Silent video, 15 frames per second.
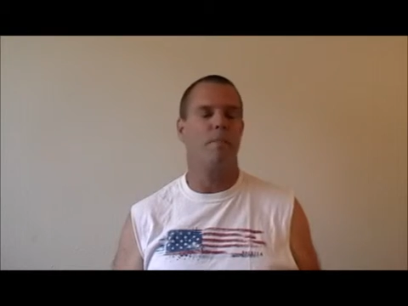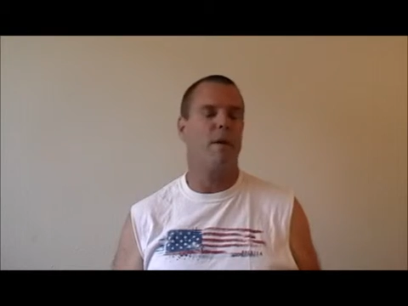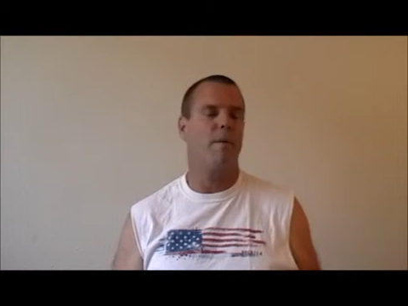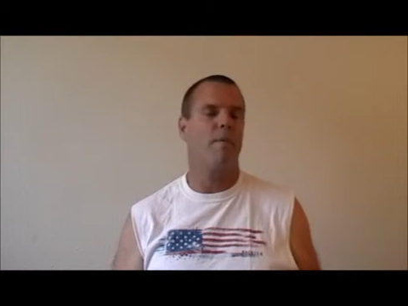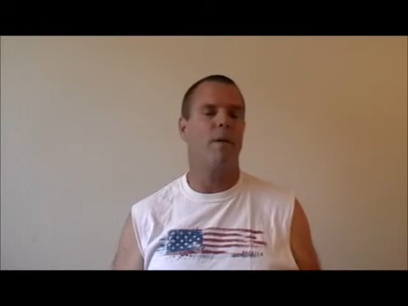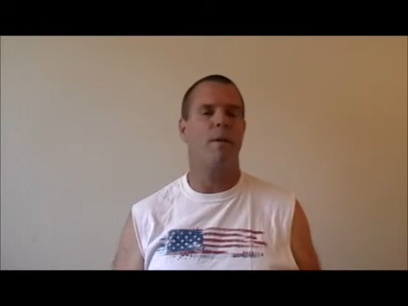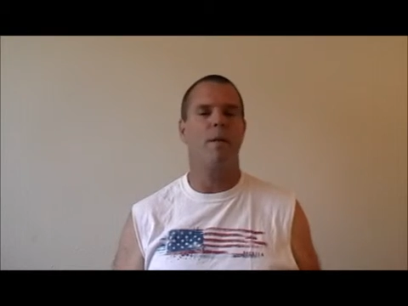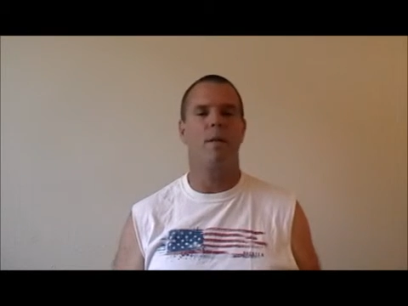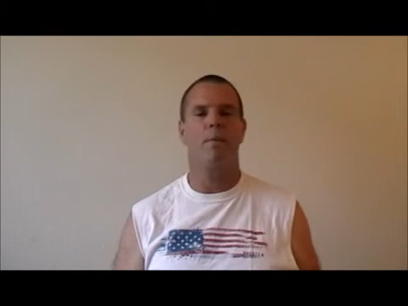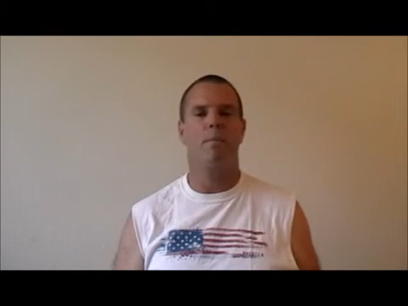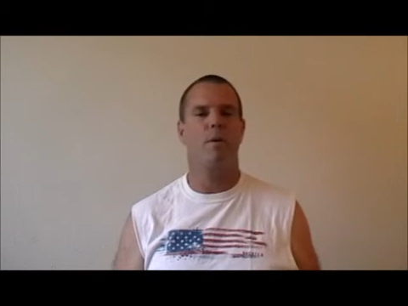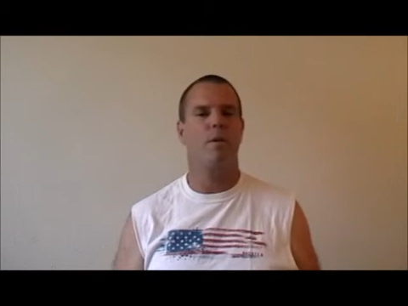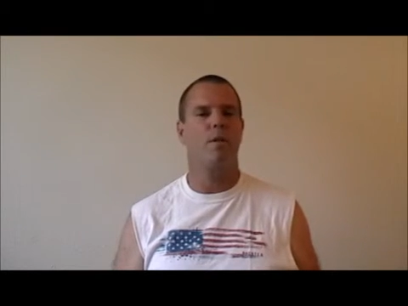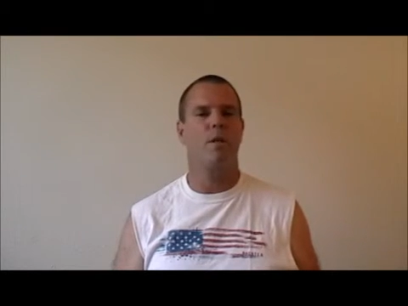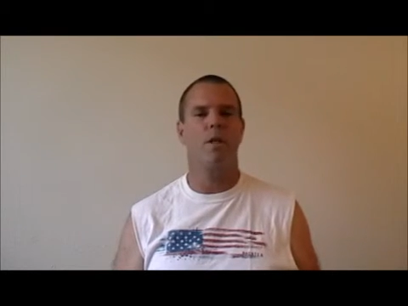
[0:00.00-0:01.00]
Maybe the
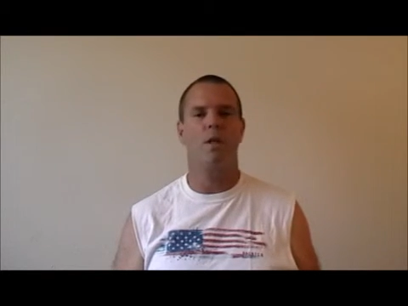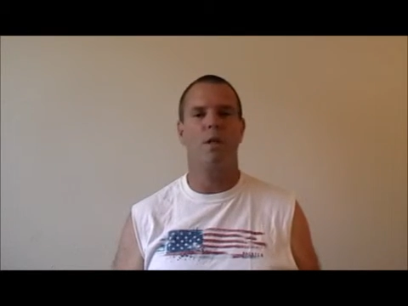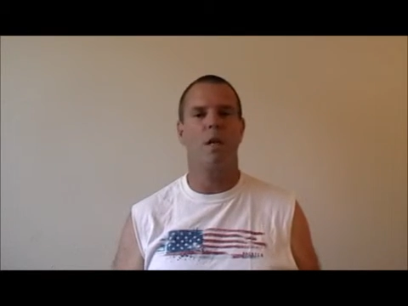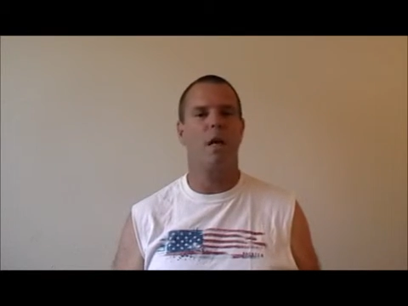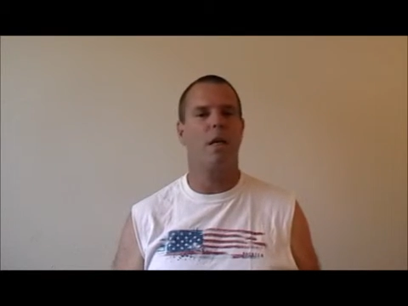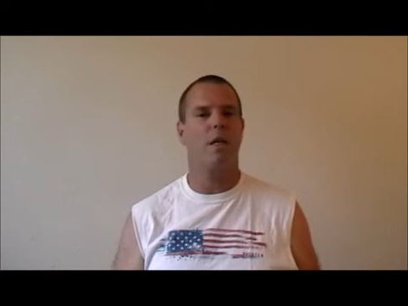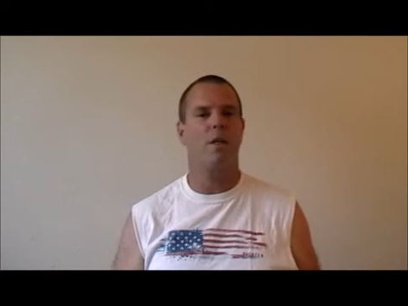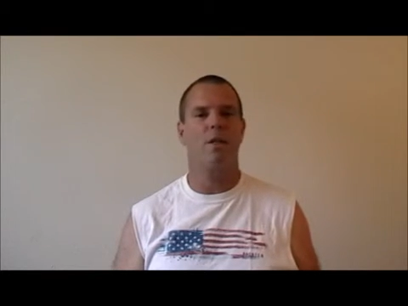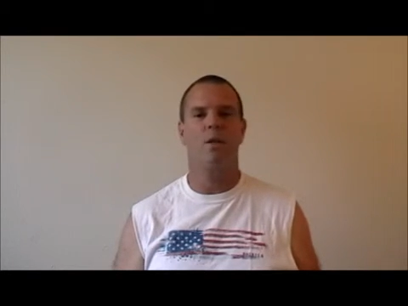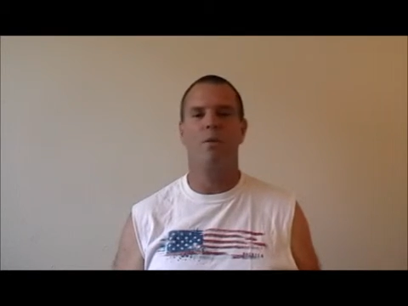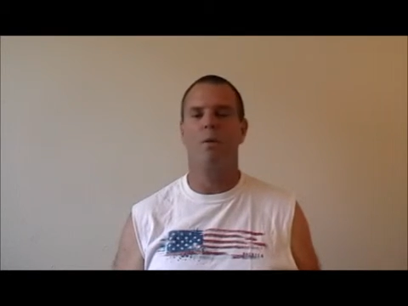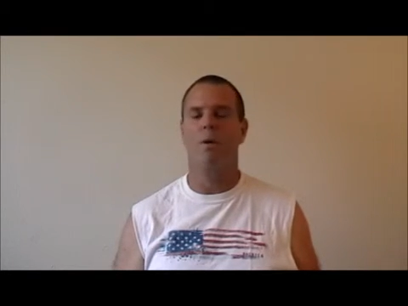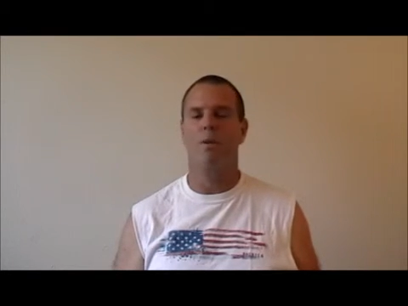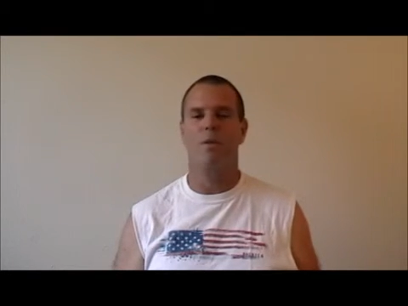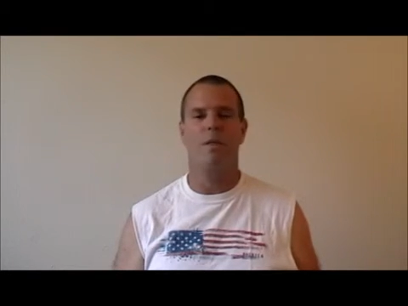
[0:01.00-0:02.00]
person you're talking to
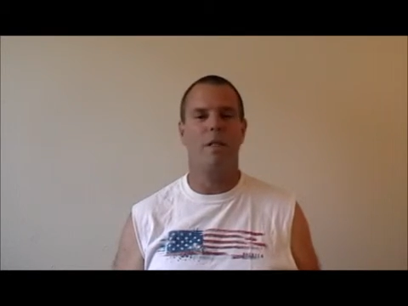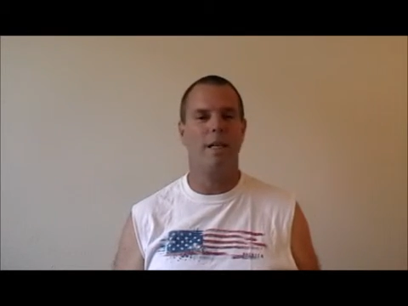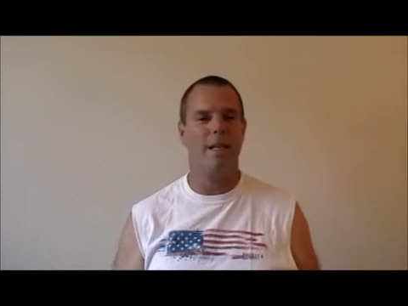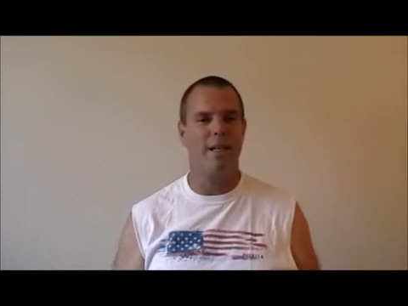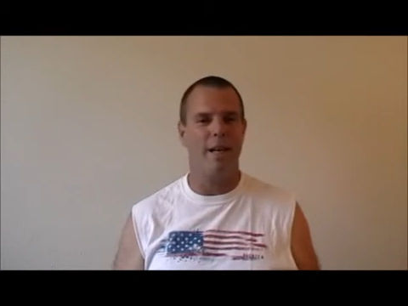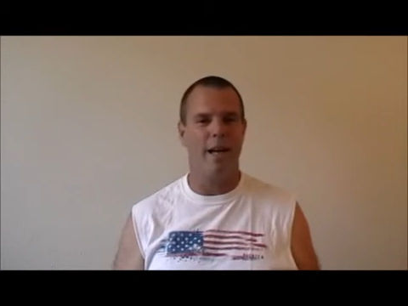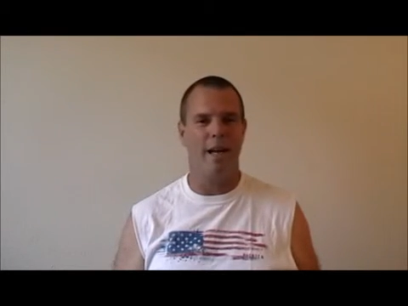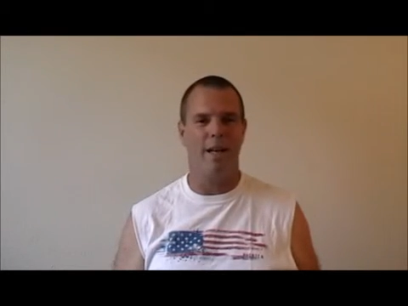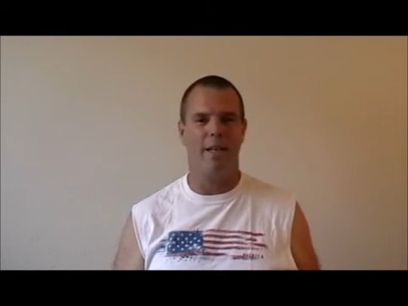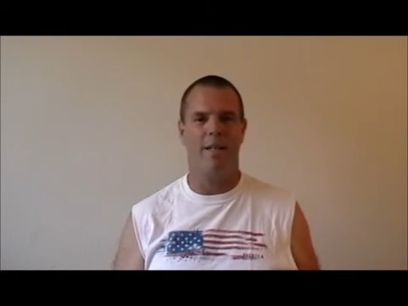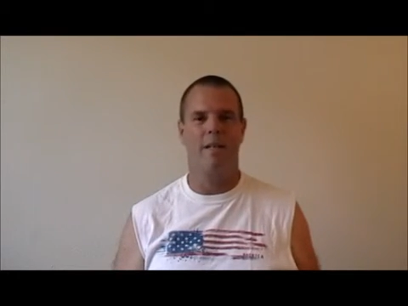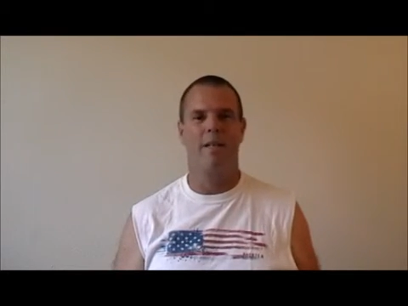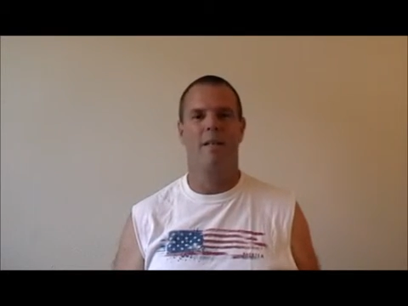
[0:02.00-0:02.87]
won't see that.